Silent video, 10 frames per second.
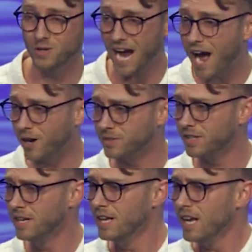down.
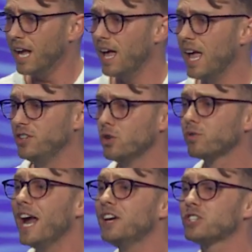And, and, you
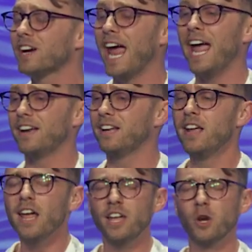raise your hand and,
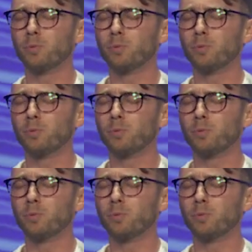and you're